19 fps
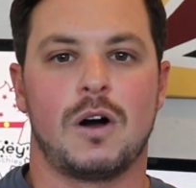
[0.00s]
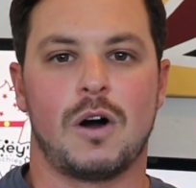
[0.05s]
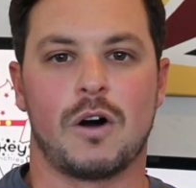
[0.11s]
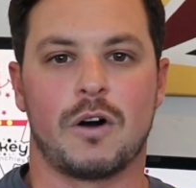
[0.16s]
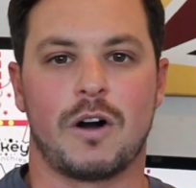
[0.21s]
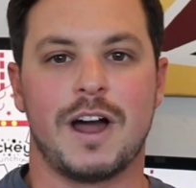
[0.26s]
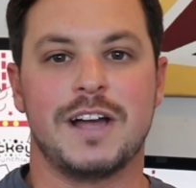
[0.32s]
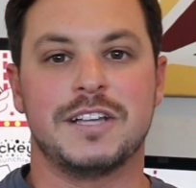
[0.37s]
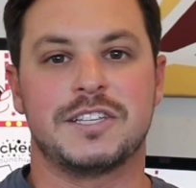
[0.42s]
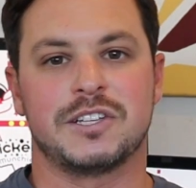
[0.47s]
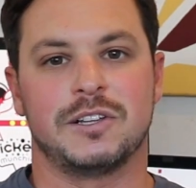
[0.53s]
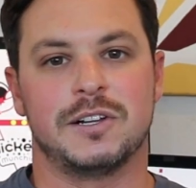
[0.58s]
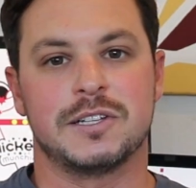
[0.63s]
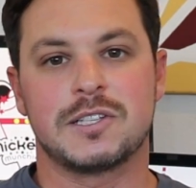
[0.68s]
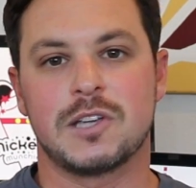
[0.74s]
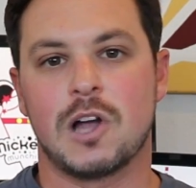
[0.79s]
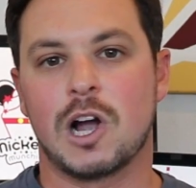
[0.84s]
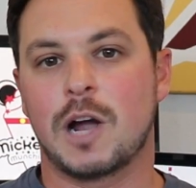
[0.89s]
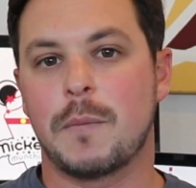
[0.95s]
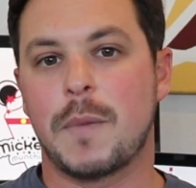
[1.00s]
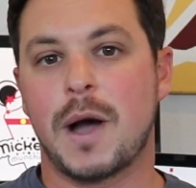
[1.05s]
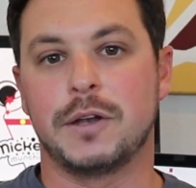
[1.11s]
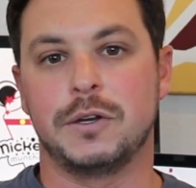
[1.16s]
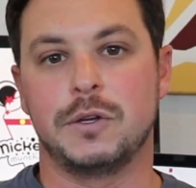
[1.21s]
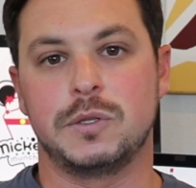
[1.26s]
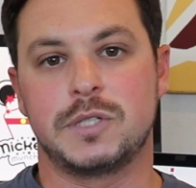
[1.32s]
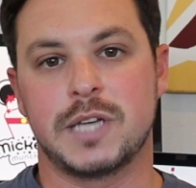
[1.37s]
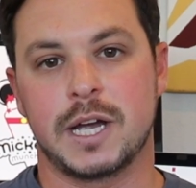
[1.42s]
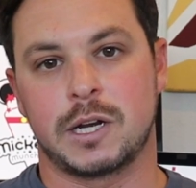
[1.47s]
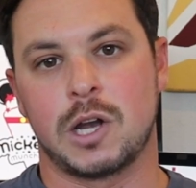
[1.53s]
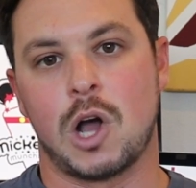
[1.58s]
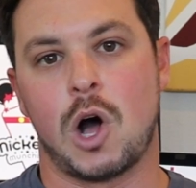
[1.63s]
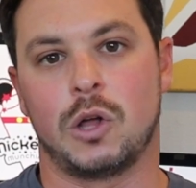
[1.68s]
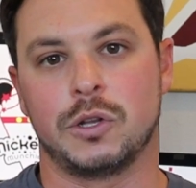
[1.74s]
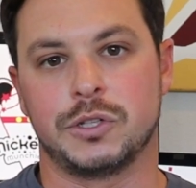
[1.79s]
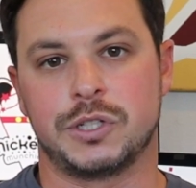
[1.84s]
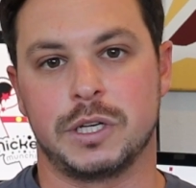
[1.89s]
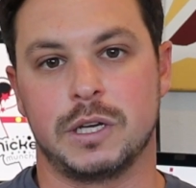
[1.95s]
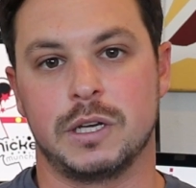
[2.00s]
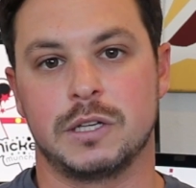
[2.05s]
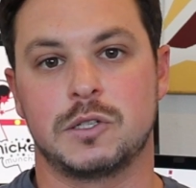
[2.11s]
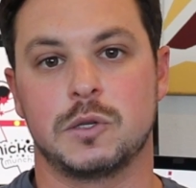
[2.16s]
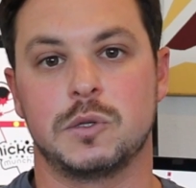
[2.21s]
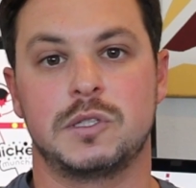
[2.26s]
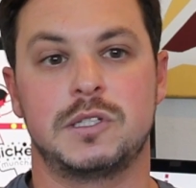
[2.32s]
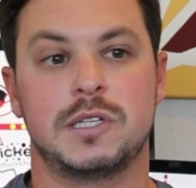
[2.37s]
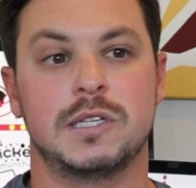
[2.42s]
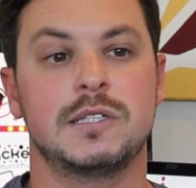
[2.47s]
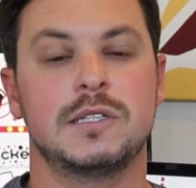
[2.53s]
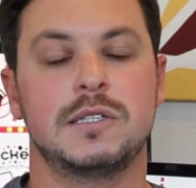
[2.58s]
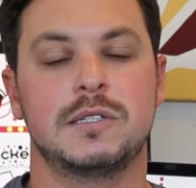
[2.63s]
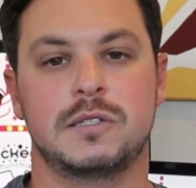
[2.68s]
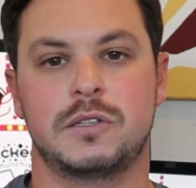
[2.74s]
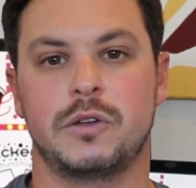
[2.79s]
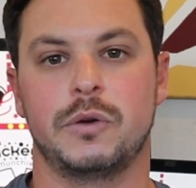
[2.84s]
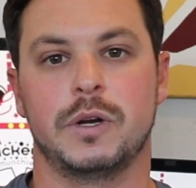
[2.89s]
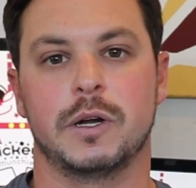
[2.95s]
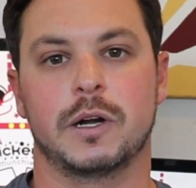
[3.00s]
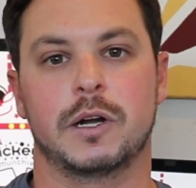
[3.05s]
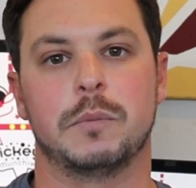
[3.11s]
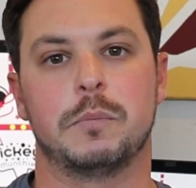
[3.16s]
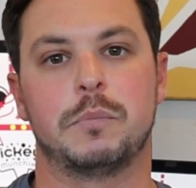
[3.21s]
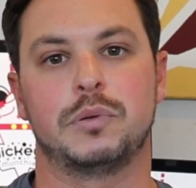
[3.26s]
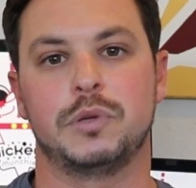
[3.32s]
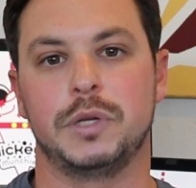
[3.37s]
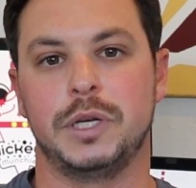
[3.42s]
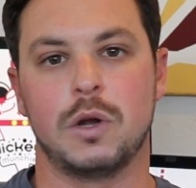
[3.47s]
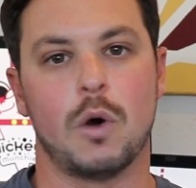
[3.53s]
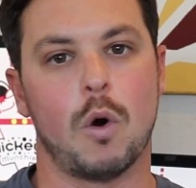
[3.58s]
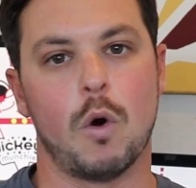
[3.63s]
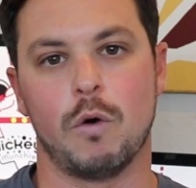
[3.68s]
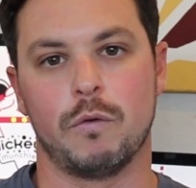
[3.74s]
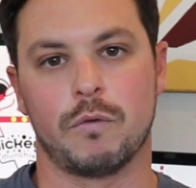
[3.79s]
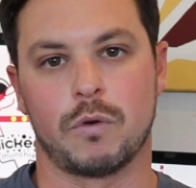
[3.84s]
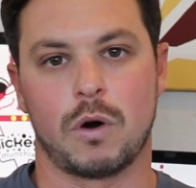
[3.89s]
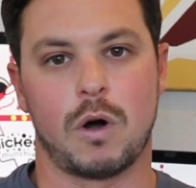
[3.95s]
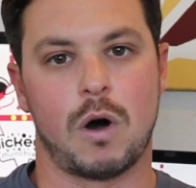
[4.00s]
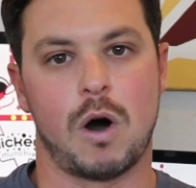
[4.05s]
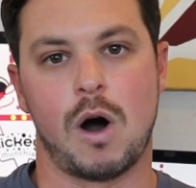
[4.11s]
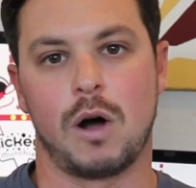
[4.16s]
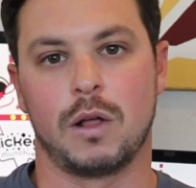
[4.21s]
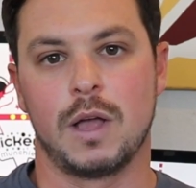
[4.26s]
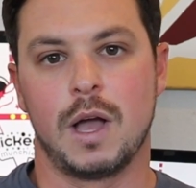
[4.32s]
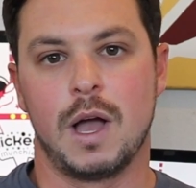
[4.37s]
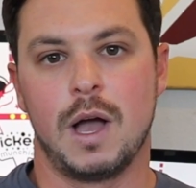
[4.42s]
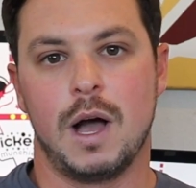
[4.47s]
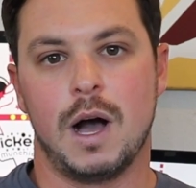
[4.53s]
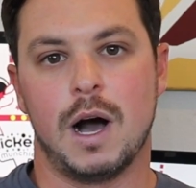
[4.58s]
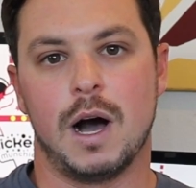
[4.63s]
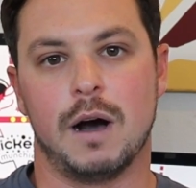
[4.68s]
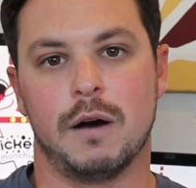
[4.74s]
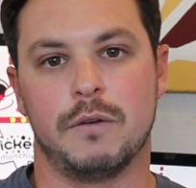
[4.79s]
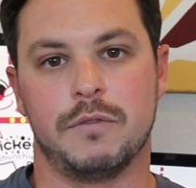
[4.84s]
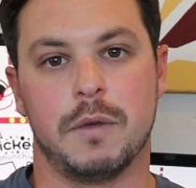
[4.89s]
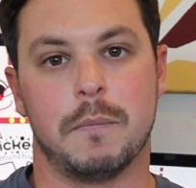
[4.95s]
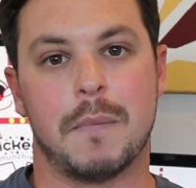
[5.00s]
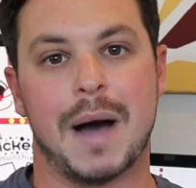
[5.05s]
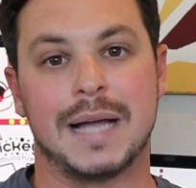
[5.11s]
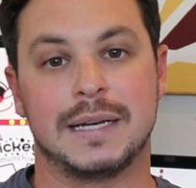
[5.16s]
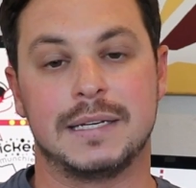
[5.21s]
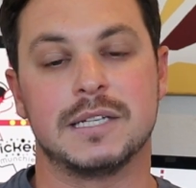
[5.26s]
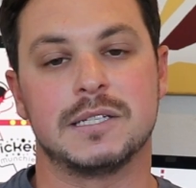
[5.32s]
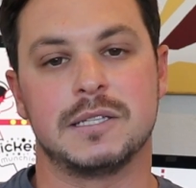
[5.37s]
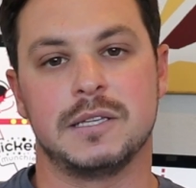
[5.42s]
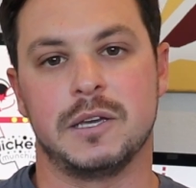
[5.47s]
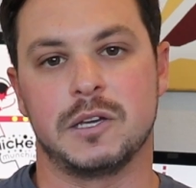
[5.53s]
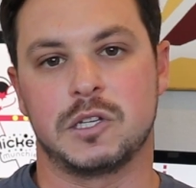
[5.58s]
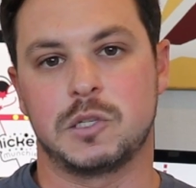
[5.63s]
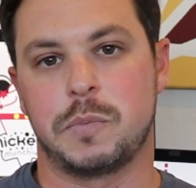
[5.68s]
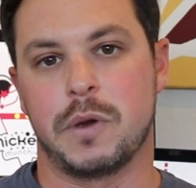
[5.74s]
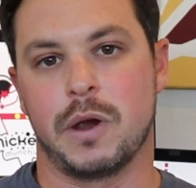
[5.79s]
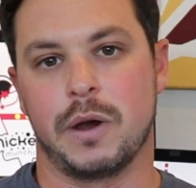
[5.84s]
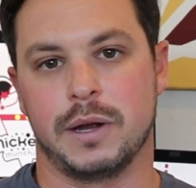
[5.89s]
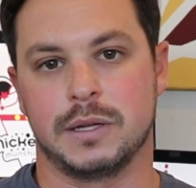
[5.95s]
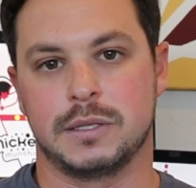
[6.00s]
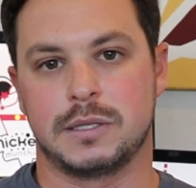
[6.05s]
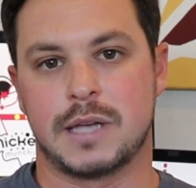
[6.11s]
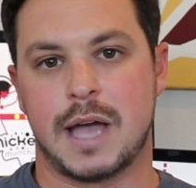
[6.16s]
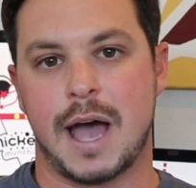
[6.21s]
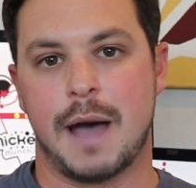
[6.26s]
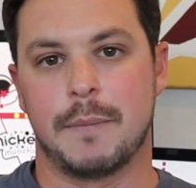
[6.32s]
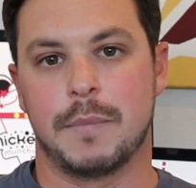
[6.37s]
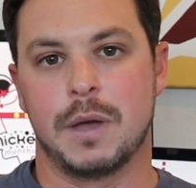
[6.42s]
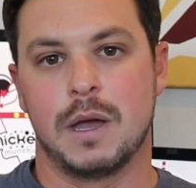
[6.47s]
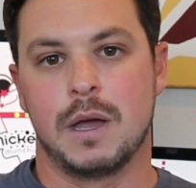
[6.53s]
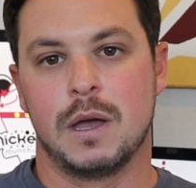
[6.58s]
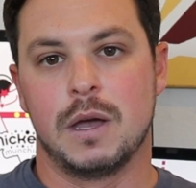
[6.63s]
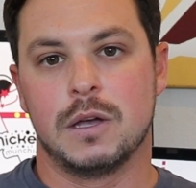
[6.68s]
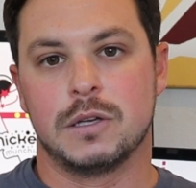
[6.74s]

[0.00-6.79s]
All right, so let's talk about new technology. So Disney's doing a complete overhaul of the My Disney Experience app.